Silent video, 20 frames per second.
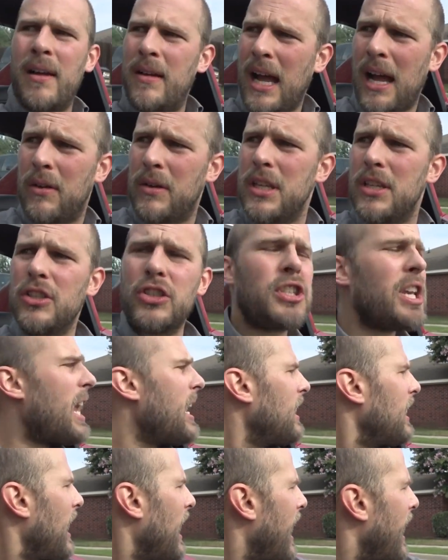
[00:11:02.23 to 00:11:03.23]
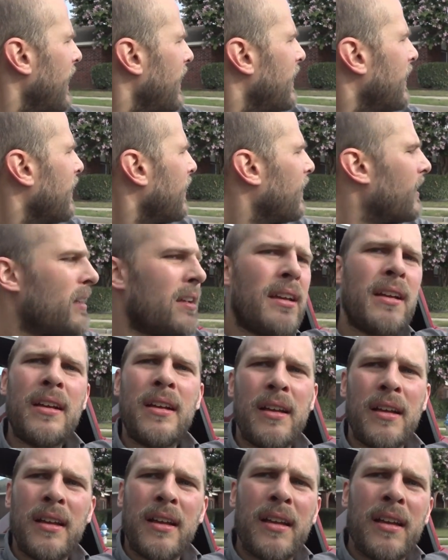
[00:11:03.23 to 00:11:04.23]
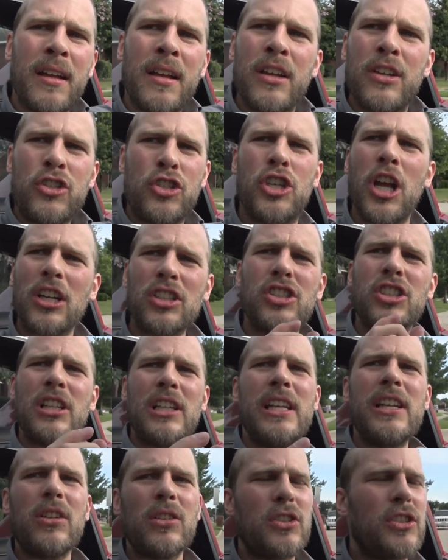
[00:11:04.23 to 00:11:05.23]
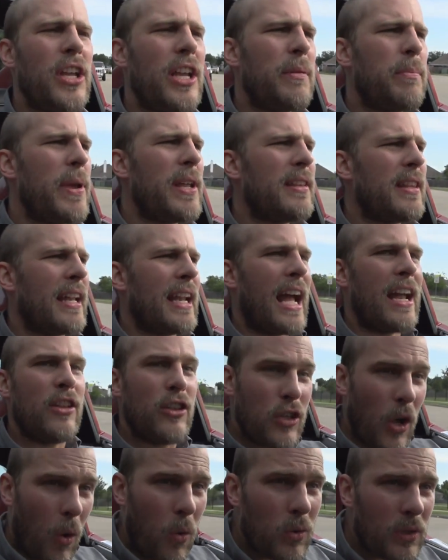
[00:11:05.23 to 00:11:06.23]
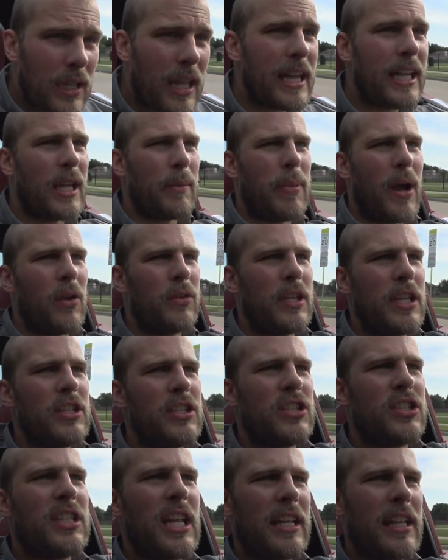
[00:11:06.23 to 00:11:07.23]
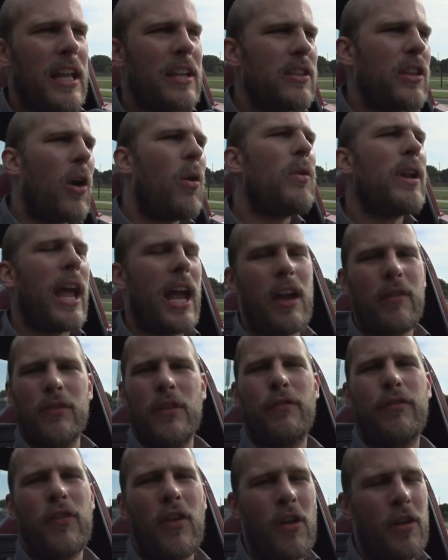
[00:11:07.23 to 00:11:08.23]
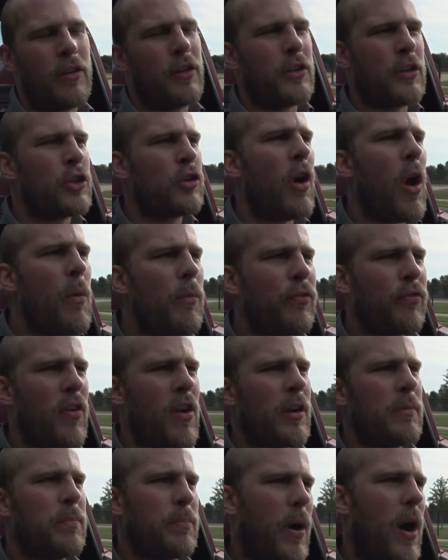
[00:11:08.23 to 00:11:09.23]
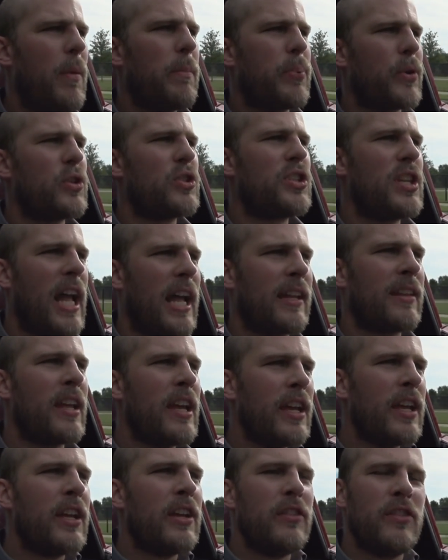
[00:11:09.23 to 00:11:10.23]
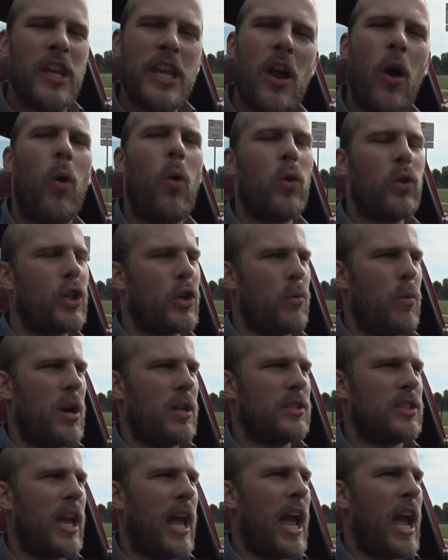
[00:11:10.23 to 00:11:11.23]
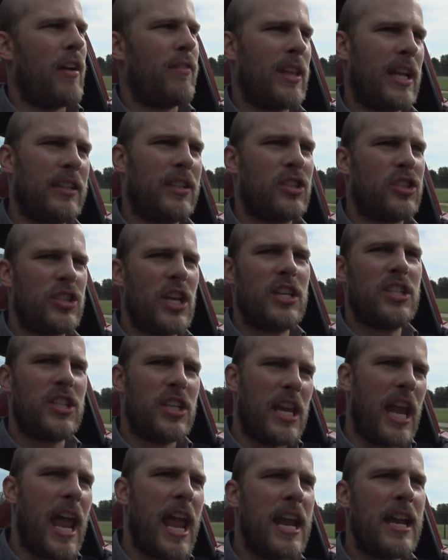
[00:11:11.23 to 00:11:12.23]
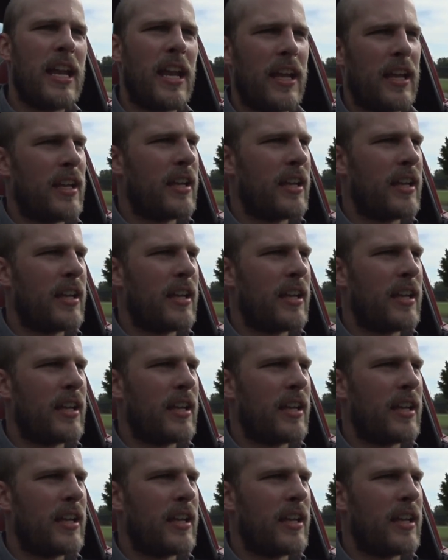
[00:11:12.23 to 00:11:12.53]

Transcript: How do you say that? Just a little tidbit that I don't like about these is that they don't have the fr chrome front bumpers that the older ones have, like the sixty-eight